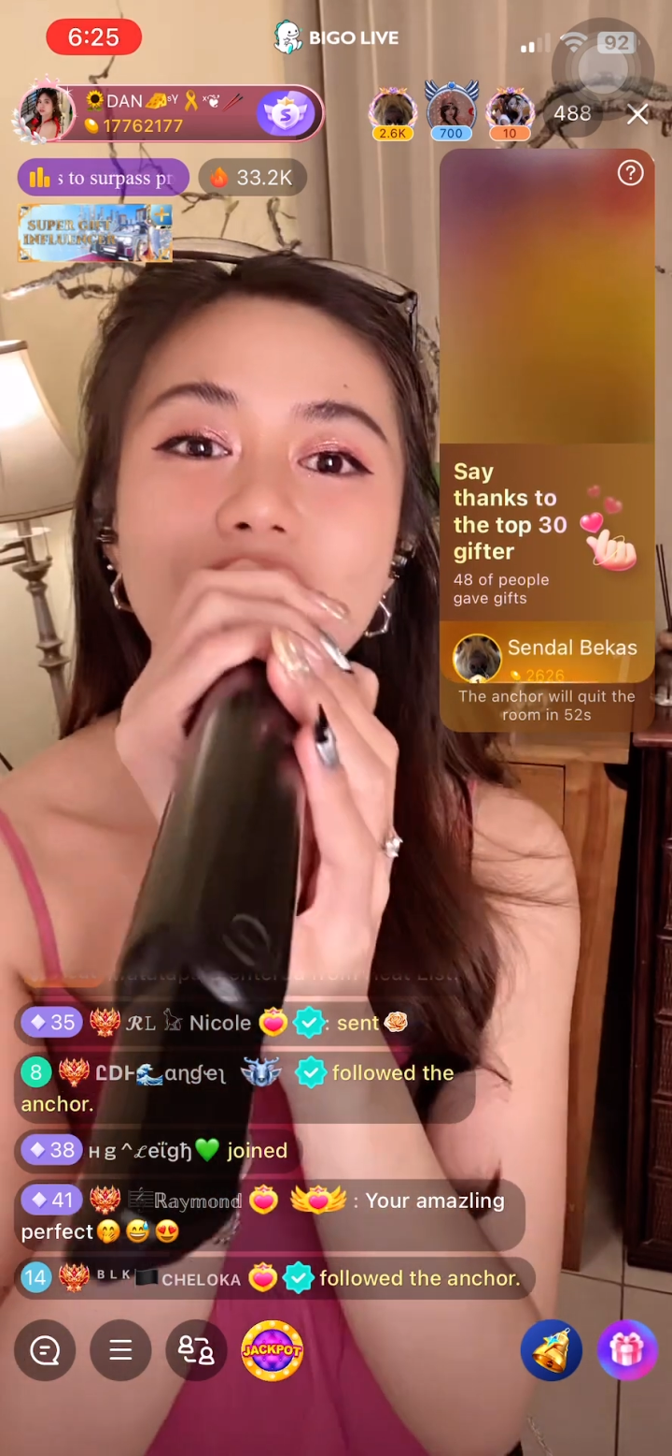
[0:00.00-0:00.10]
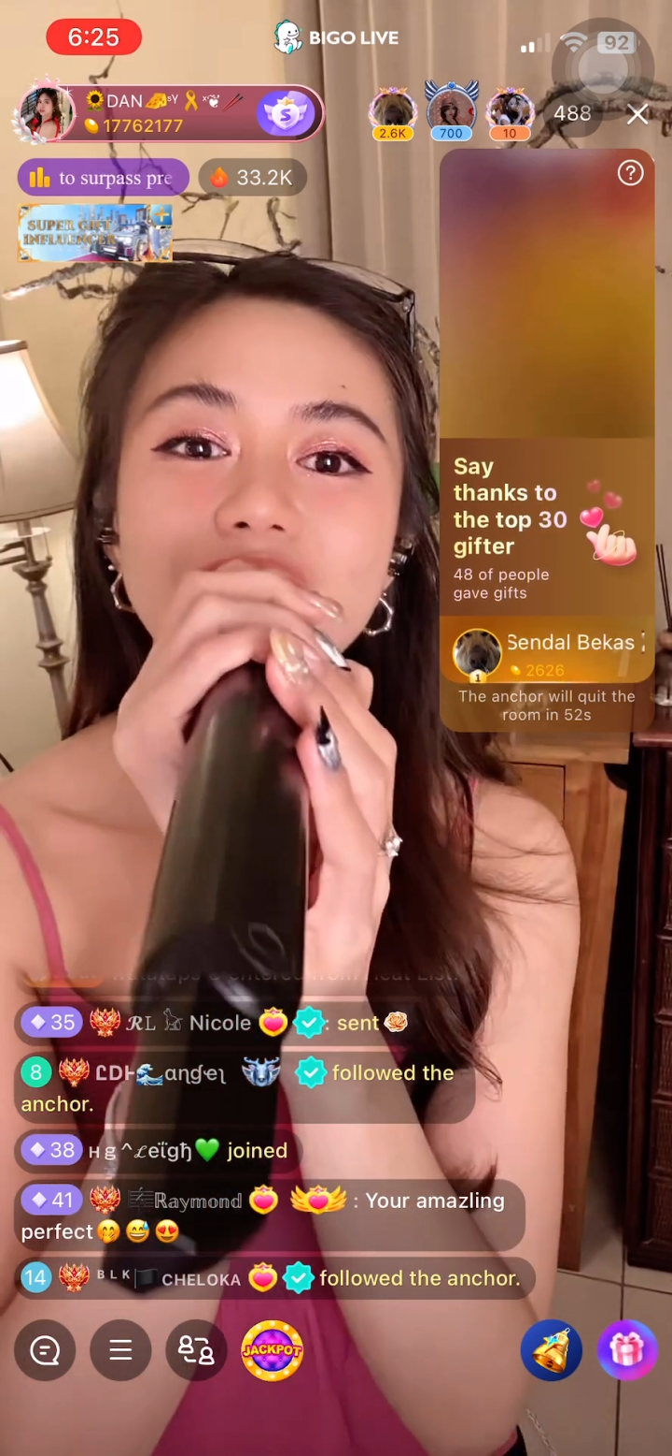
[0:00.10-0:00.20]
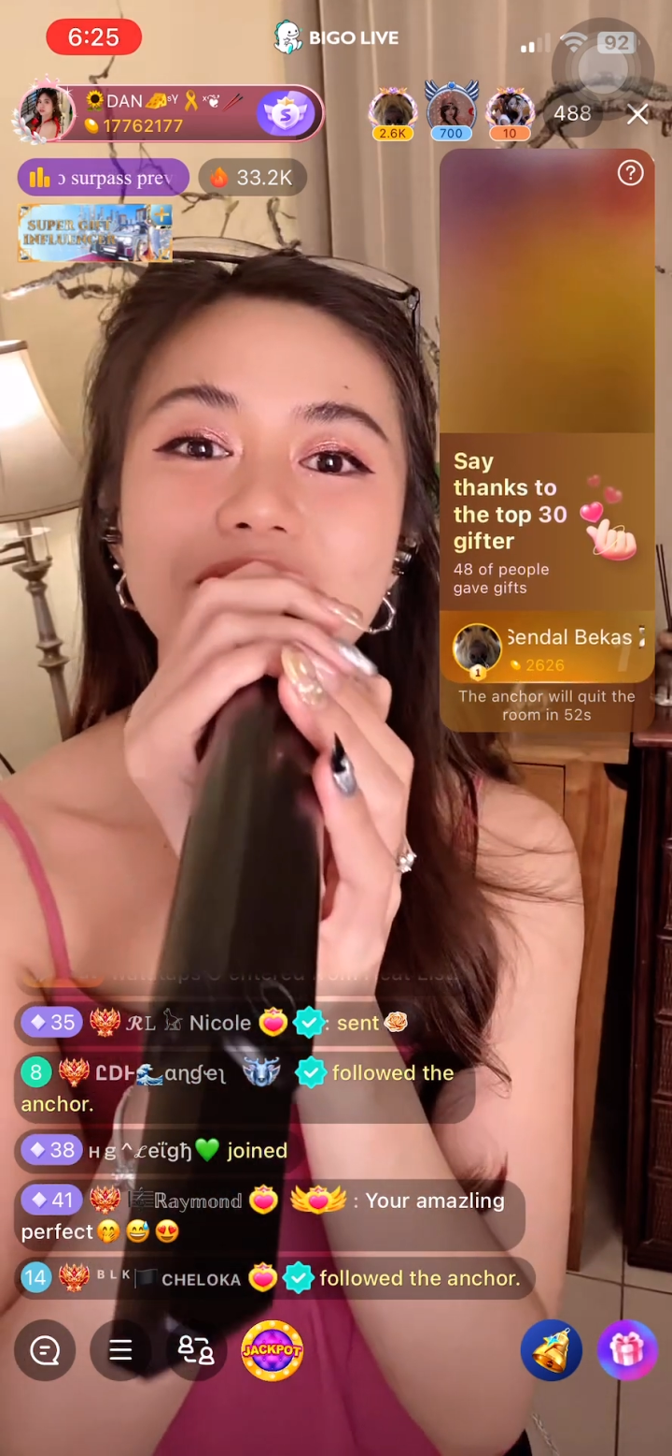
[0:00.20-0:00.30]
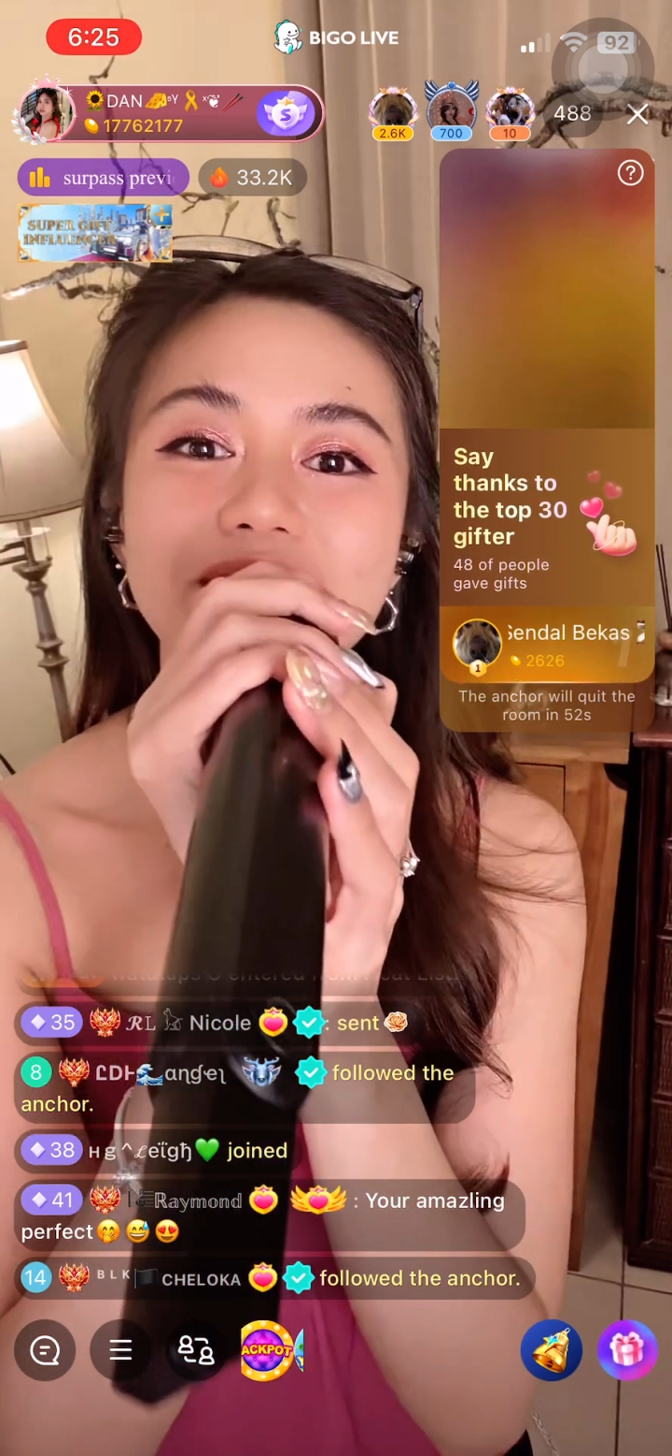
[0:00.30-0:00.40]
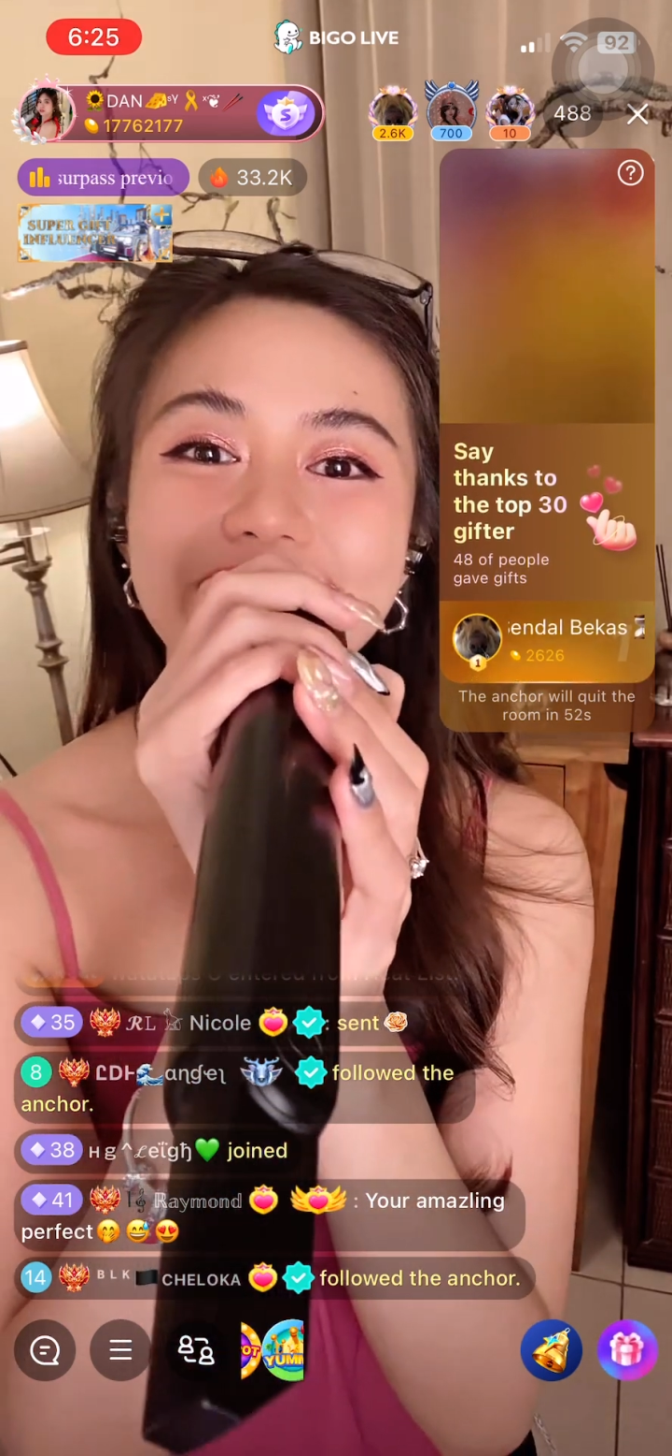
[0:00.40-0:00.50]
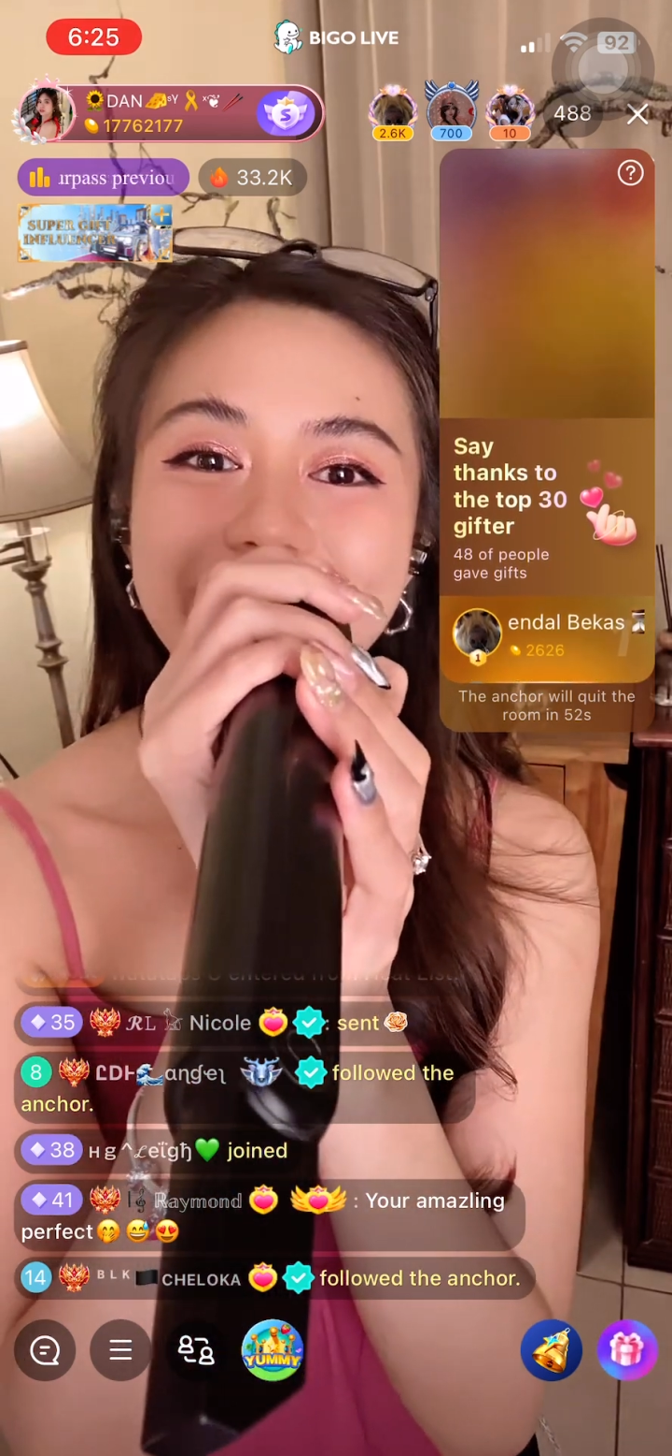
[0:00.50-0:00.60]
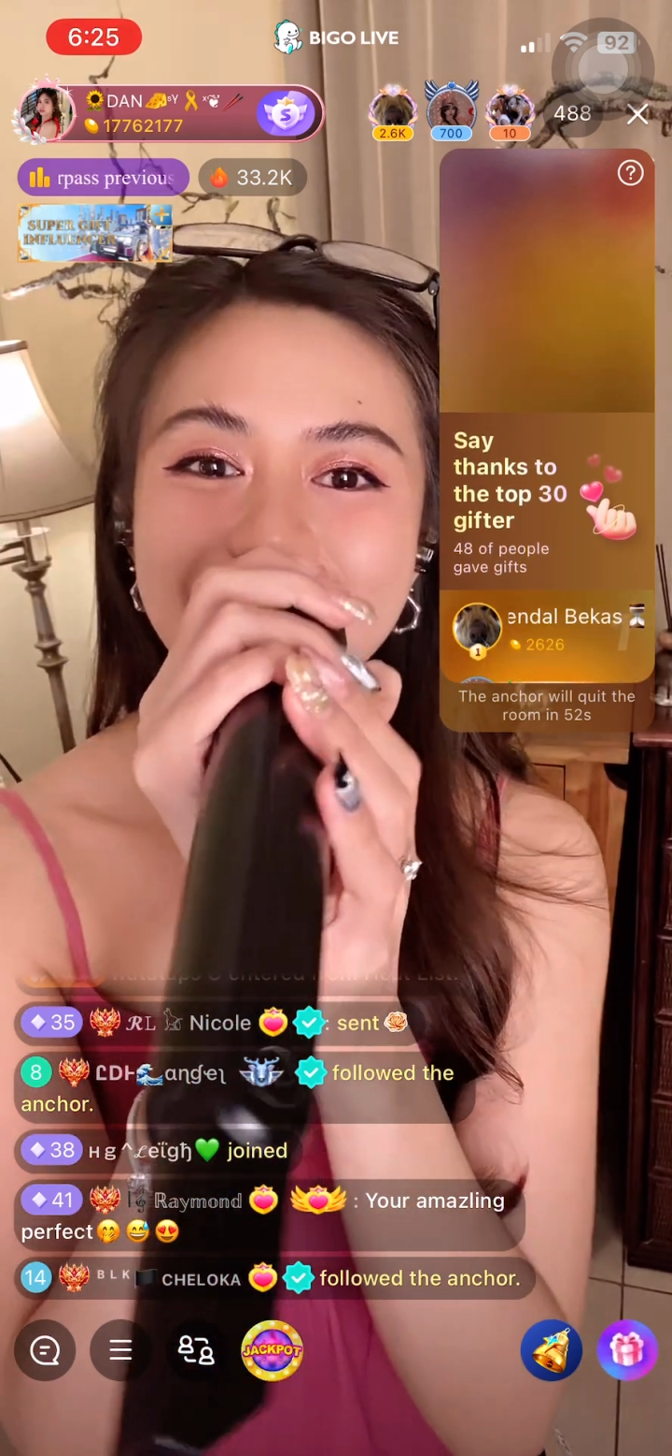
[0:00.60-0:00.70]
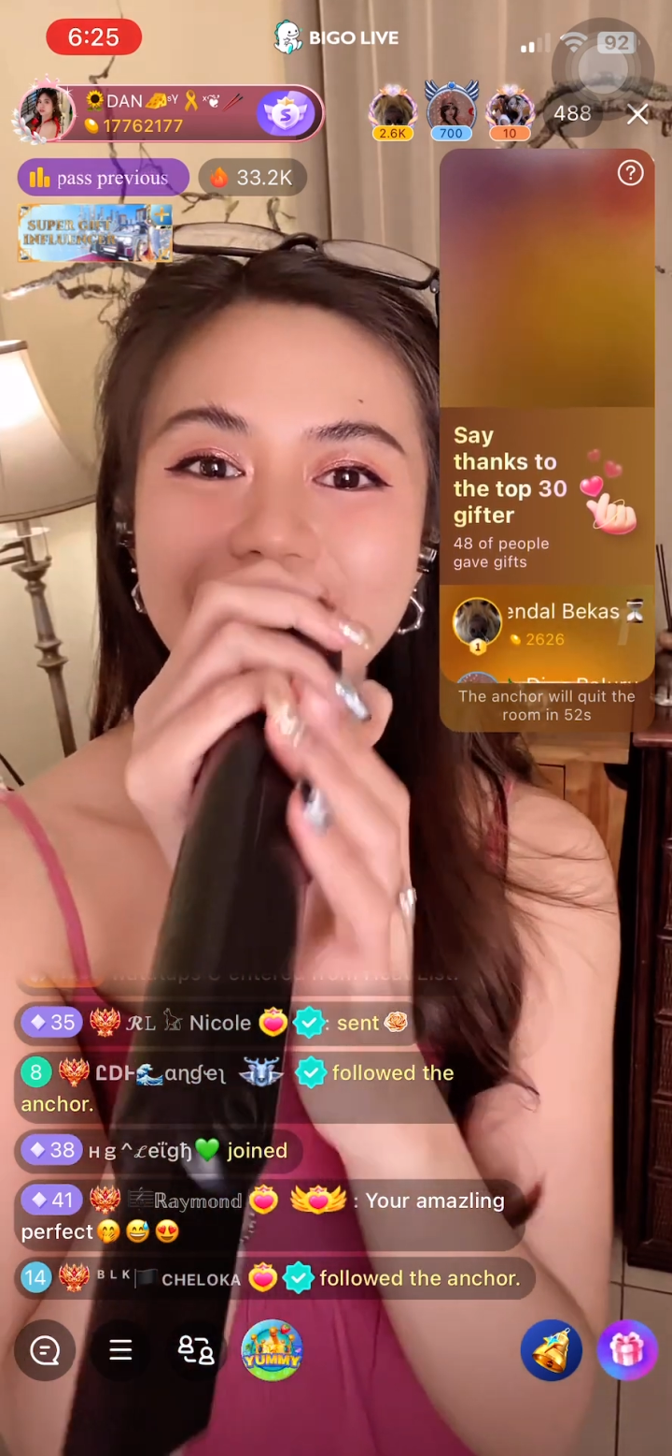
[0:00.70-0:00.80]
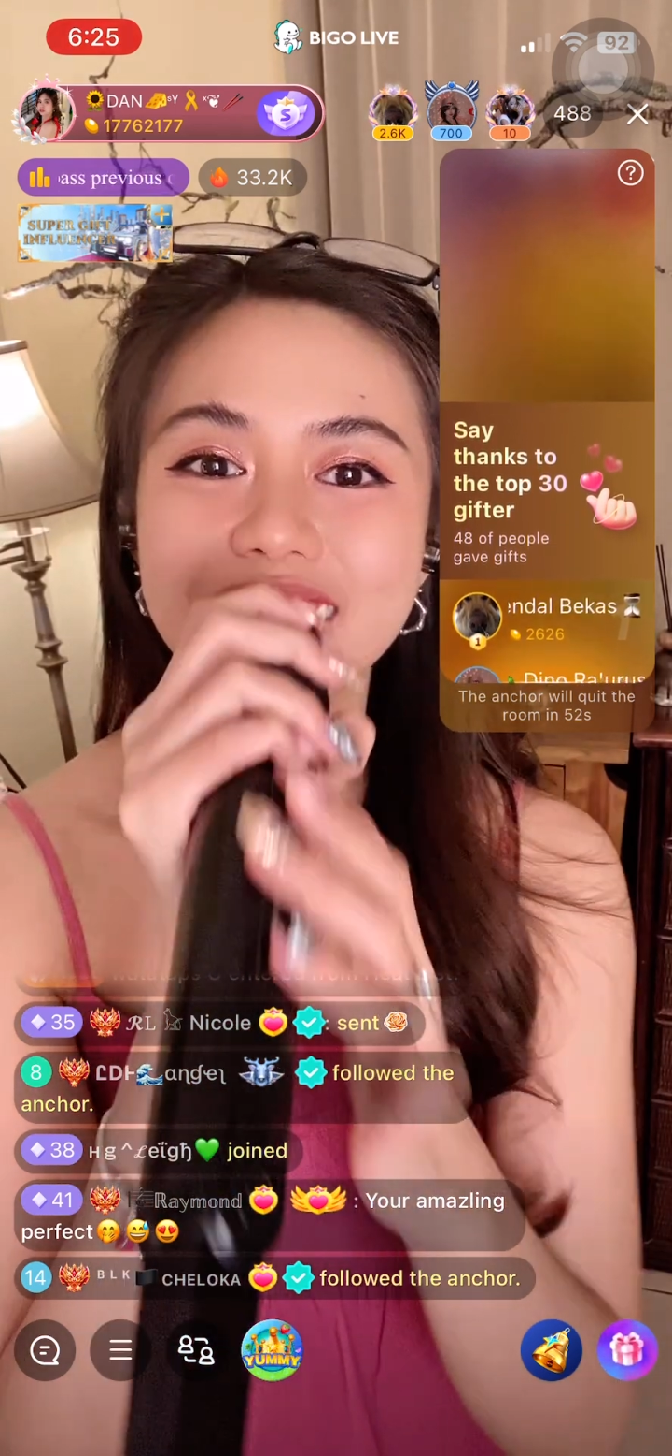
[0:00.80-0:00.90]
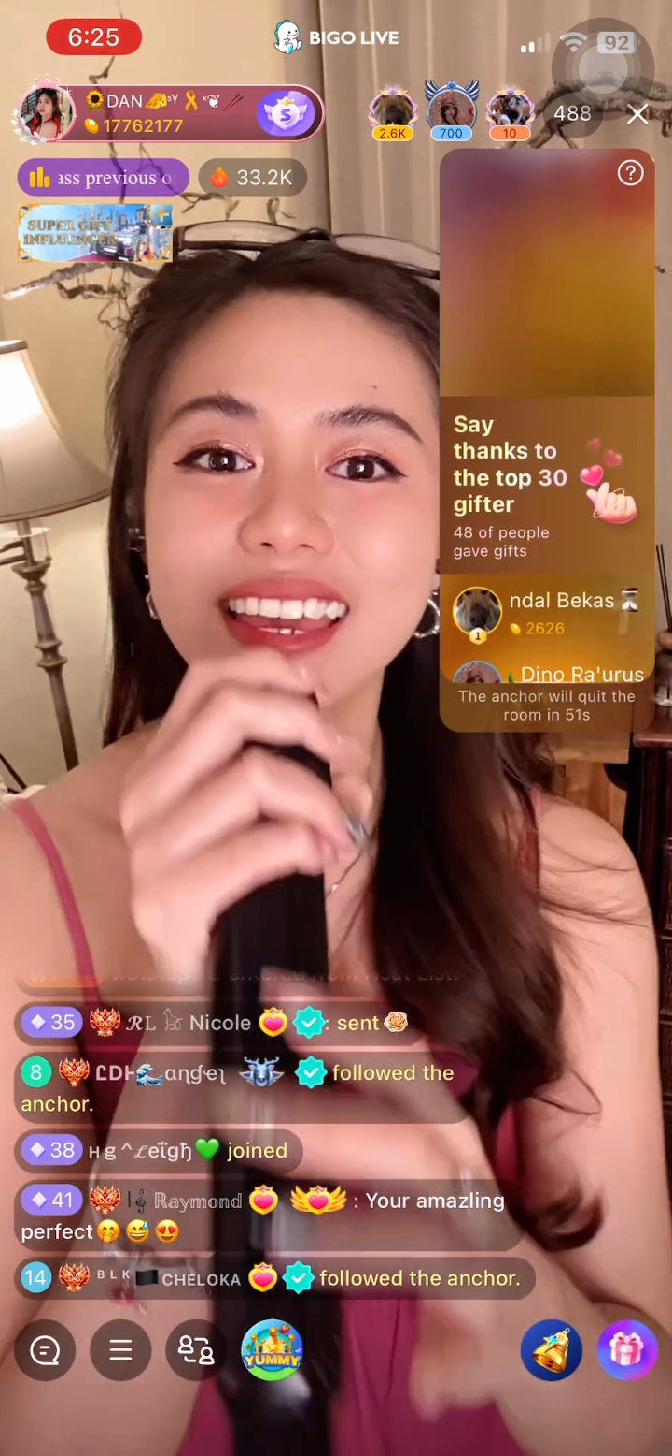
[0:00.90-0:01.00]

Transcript: following.